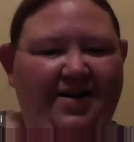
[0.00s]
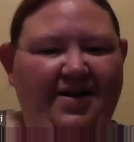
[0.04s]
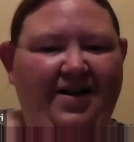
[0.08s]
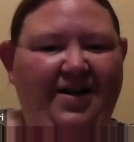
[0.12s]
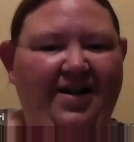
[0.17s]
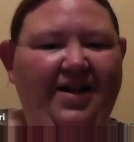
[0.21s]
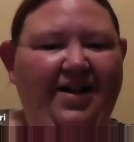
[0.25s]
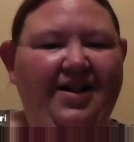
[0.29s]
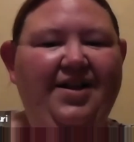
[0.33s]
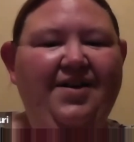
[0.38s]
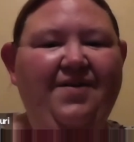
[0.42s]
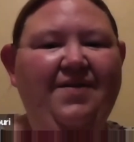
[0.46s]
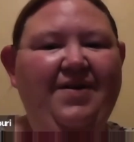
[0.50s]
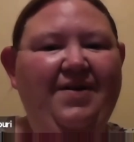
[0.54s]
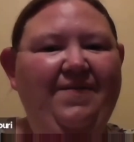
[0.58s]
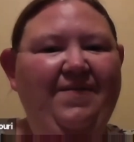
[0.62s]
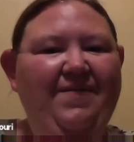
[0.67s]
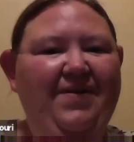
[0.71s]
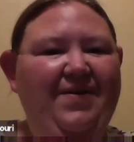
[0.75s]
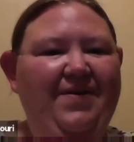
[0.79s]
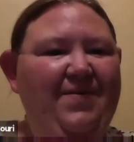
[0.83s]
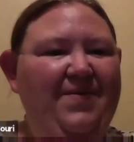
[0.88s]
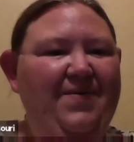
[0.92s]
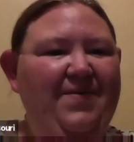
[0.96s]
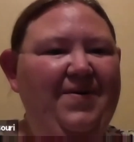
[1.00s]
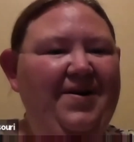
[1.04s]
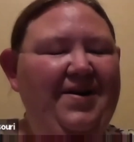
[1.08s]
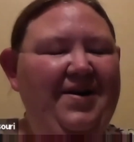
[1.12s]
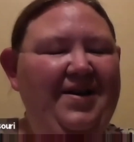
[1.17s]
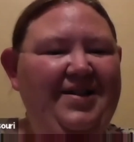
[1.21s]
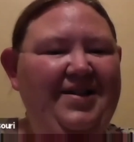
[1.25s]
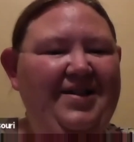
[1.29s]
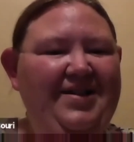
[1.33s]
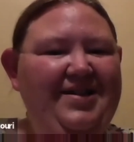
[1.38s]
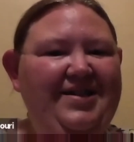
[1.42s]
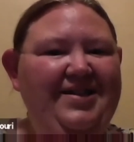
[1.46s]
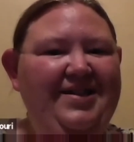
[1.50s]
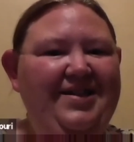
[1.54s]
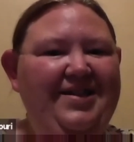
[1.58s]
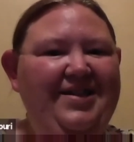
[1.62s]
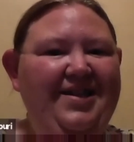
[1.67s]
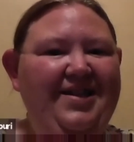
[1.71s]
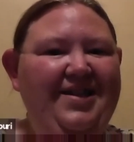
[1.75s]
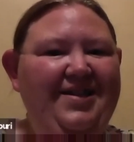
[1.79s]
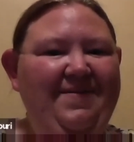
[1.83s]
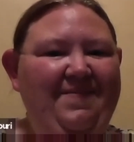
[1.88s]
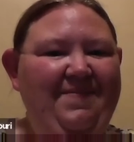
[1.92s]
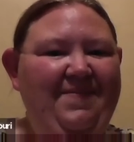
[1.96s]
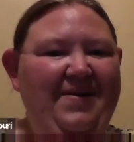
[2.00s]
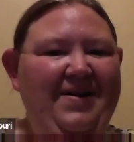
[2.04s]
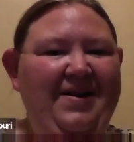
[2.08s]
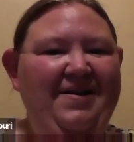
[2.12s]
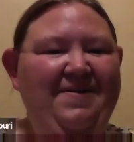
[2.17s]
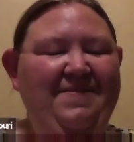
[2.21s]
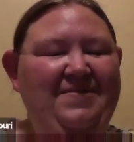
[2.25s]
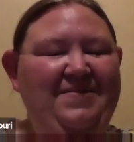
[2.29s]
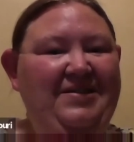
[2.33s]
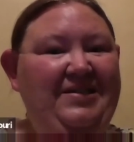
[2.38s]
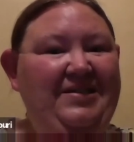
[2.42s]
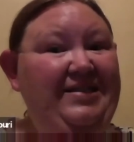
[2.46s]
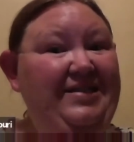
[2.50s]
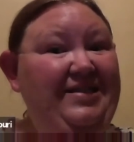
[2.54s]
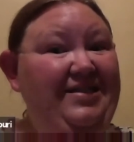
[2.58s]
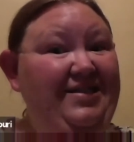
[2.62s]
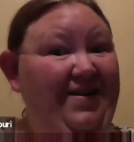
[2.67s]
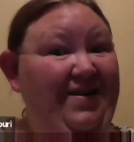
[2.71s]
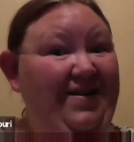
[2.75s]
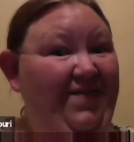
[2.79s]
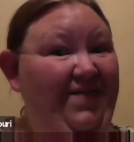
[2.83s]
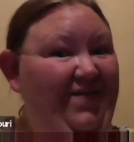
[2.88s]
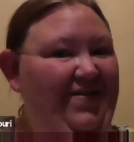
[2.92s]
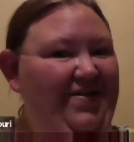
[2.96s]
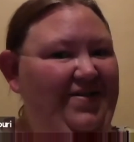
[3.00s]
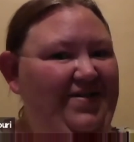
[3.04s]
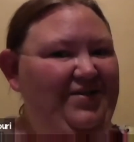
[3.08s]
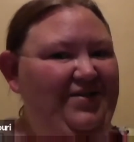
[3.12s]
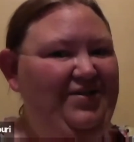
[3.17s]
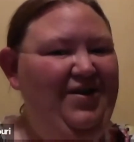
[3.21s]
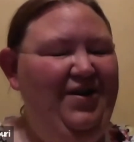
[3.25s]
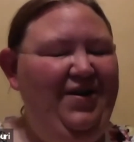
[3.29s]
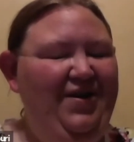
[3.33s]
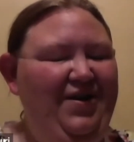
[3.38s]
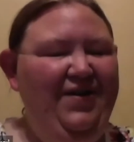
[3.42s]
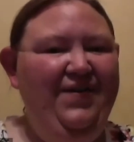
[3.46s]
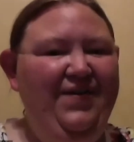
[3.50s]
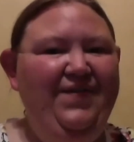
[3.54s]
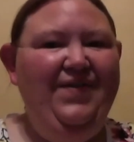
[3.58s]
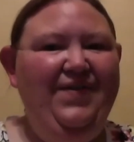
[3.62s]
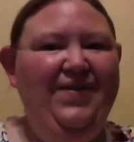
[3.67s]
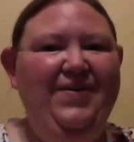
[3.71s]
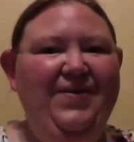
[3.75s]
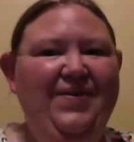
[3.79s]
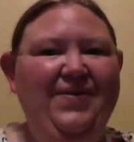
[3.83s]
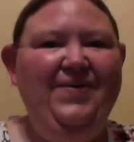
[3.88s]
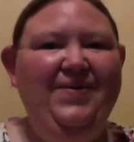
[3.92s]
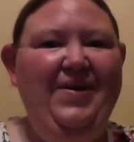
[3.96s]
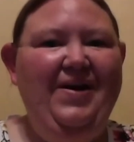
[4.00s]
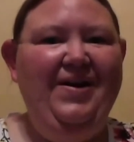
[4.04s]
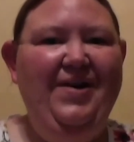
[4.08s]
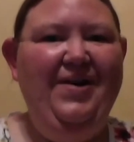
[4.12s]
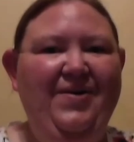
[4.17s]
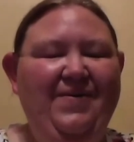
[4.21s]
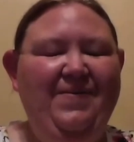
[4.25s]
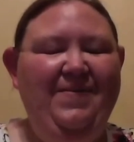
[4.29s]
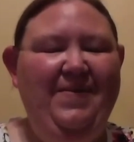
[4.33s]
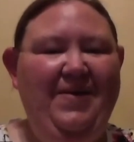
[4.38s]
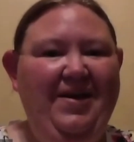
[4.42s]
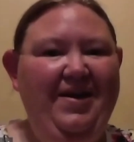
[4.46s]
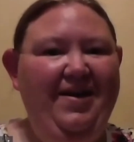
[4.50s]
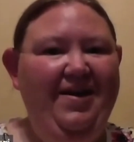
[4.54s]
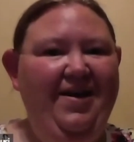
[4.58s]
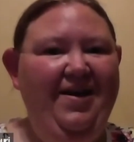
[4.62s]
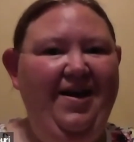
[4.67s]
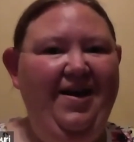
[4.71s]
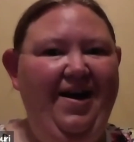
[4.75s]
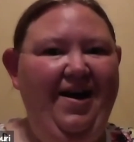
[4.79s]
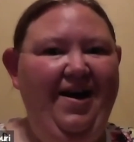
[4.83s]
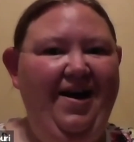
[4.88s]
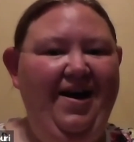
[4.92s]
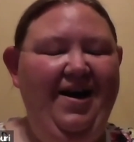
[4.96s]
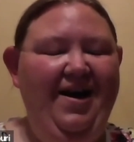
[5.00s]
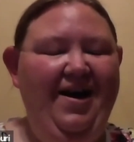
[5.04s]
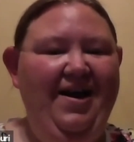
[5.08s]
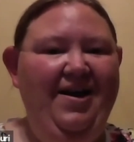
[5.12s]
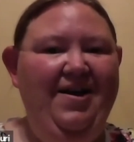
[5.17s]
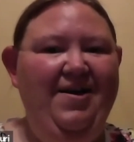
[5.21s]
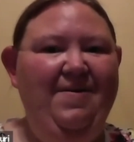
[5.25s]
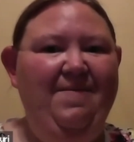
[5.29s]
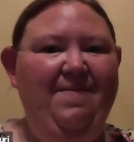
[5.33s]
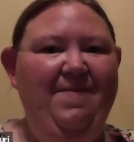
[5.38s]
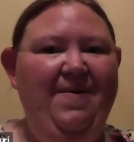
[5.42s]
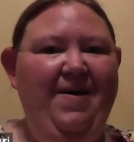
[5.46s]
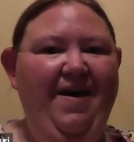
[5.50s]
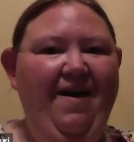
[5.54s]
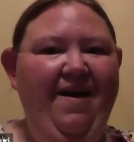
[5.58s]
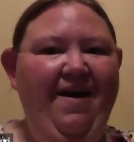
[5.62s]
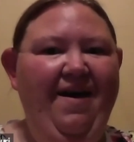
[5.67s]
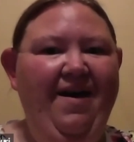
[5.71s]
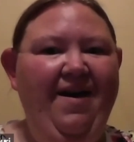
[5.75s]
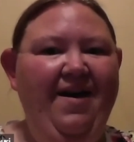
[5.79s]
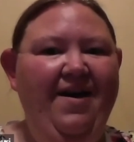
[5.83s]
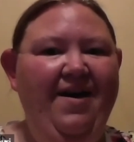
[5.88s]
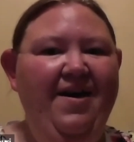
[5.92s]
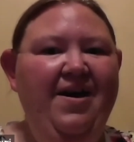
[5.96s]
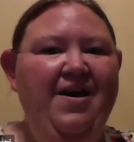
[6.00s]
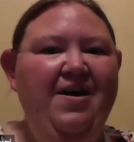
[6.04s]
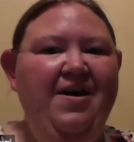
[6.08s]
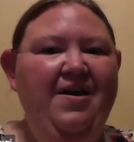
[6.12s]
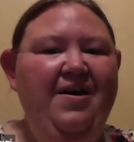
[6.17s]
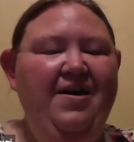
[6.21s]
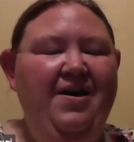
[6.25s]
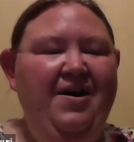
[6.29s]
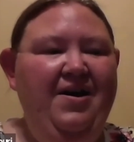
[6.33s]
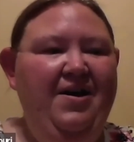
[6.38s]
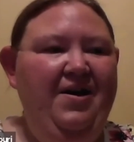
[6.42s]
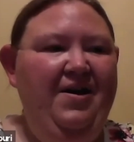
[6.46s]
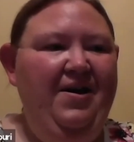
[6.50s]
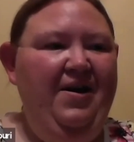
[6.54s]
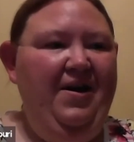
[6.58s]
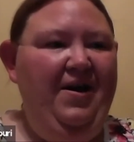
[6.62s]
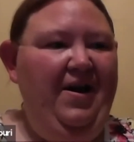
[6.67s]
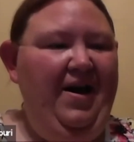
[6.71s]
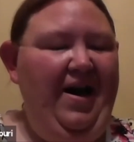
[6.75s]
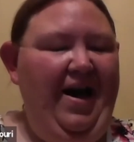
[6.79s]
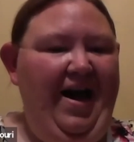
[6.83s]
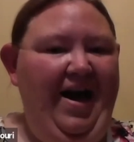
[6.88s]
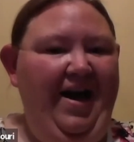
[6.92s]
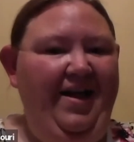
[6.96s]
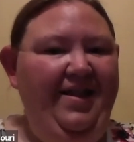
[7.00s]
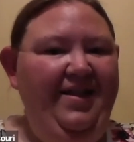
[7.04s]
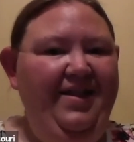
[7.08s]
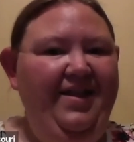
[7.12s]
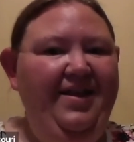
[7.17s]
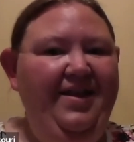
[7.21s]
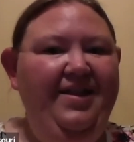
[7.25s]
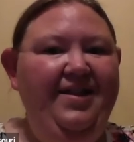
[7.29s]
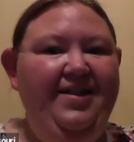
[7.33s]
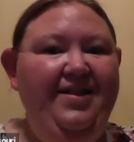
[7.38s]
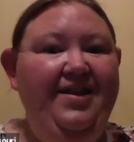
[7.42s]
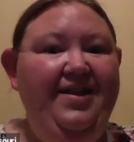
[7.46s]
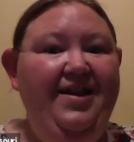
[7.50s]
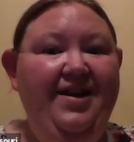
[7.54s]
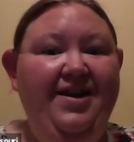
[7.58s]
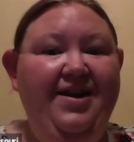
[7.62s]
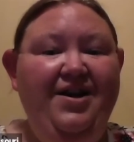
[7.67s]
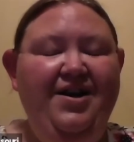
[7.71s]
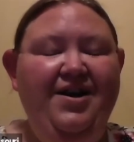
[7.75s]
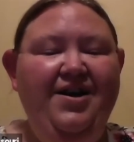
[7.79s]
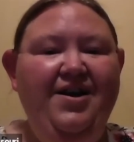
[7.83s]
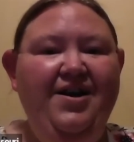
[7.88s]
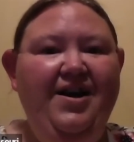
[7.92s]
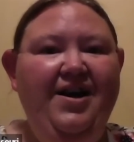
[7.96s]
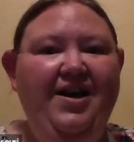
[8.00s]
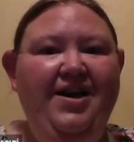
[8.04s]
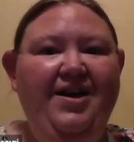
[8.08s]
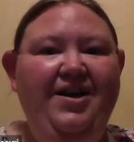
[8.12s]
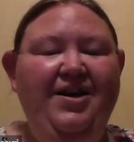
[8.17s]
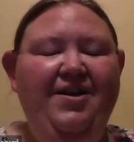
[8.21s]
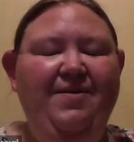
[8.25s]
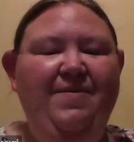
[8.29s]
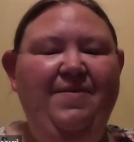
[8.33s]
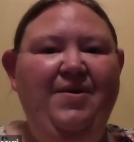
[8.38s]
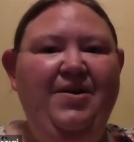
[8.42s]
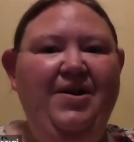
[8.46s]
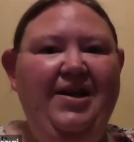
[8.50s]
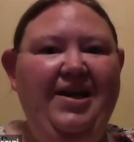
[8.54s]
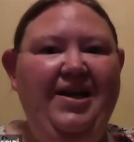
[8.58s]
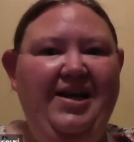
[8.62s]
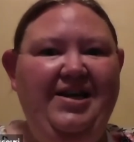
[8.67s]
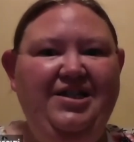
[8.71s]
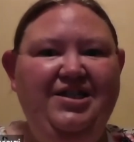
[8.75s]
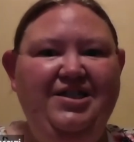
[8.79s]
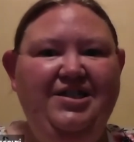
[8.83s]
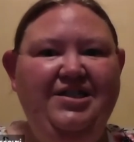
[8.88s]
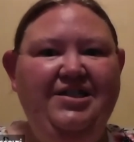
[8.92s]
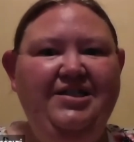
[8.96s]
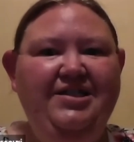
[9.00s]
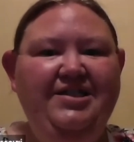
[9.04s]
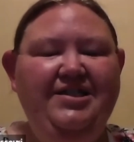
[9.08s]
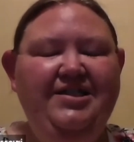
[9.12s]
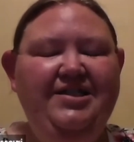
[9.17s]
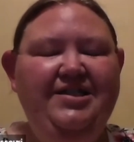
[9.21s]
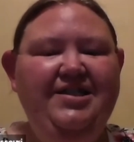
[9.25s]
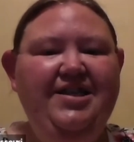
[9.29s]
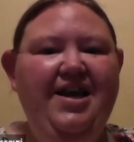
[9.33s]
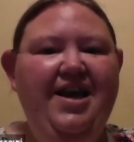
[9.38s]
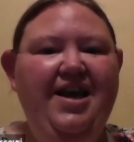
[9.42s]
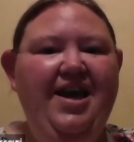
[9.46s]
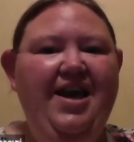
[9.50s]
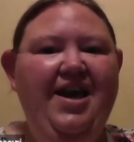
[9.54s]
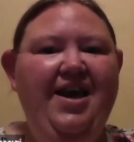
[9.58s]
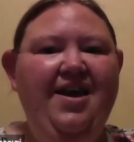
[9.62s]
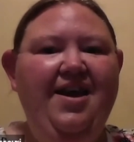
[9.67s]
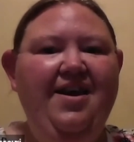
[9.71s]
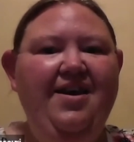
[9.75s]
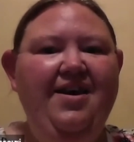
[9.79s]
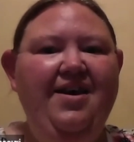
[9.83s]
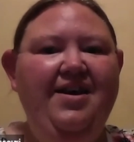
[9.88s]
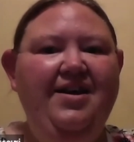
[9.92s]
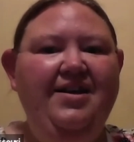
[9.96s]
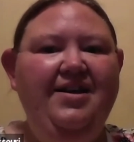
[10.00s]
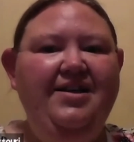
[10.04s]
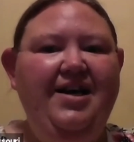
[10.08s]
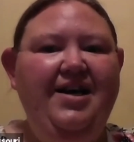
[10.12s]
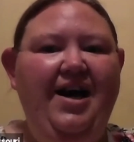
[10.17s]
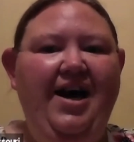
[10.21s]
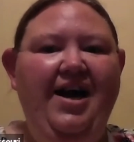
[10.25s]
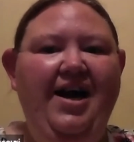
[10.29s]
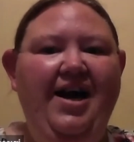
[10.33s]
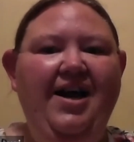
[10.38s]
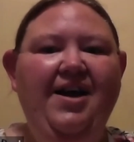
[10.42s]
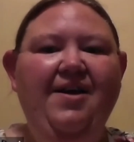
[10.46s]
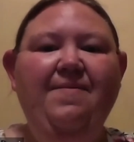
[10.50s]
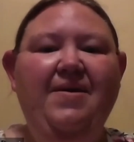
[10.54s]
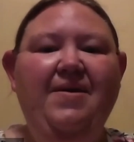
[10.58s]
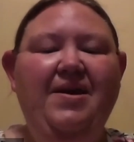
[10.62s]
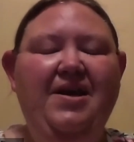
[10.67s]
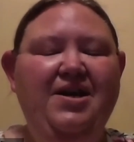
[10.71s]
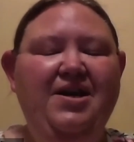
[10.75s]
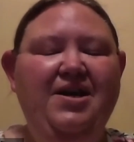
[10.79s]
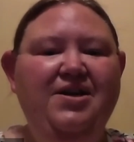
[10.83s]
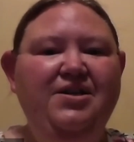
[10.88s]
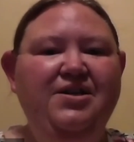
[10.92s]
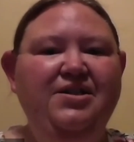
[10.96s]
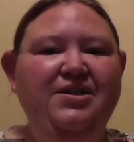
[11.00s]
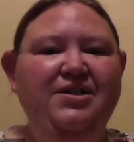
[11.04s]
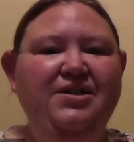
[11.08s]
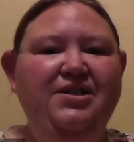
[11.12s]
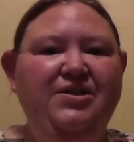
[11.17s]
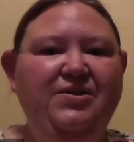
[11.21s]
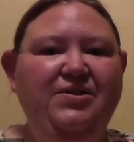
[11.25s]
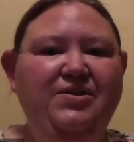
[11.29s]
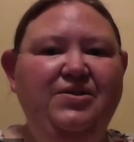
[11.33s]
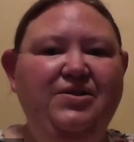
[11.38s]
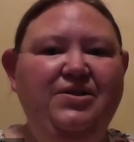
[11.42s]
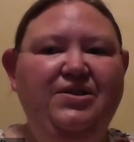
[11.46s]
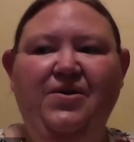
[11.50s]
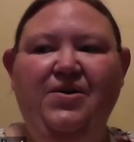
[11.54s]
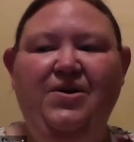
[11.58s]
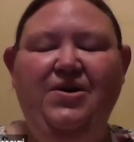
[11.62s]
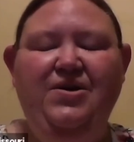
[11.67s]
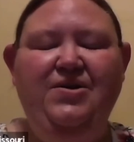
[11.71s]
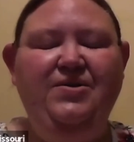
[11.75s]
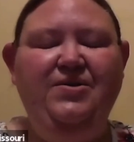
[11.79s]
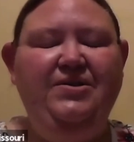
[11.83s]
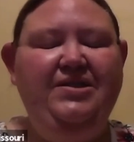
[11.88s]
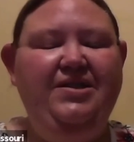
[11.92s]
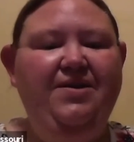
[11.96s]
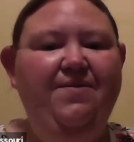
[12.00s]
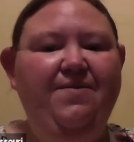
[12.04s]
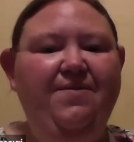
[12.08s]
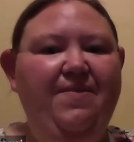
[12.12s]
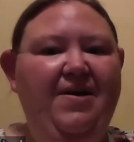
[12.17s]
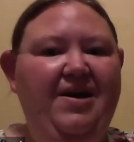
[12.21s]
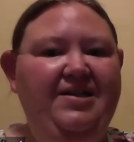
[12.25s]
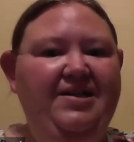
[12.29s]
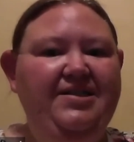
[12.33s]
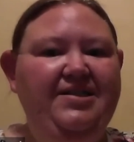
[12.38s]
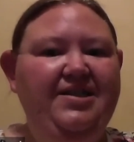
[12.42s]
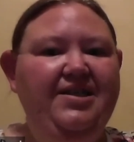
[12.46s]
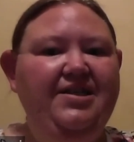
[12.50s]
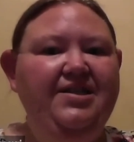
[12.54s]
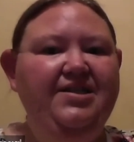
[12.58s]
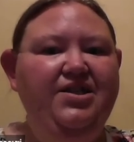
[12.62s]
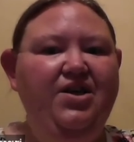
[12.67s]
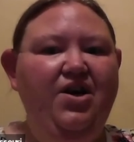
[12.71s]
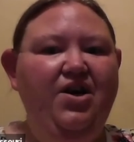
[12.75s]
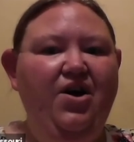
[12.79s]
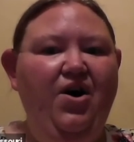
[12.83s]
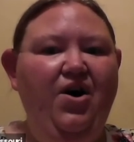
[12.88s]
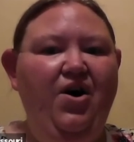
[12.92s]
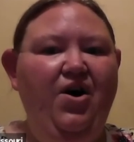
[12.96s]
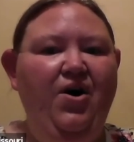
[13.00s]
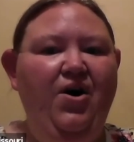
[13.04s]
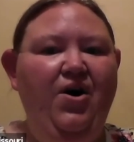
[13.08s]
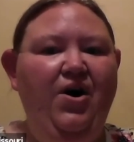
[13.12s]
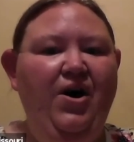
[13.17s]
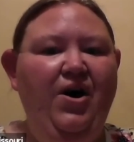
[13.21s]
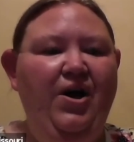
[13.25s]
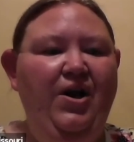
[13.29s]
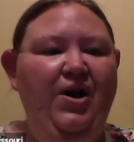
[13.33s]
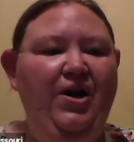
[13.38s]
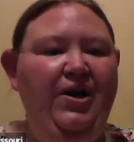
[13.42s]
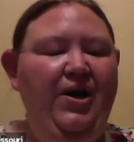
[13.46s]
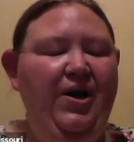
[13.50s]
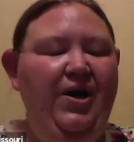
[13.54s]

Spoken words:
Hello, everyone. My name is Stephanie Littrell. If you do not know me, I am a athlete leader in communications, and I am here to show you some basics on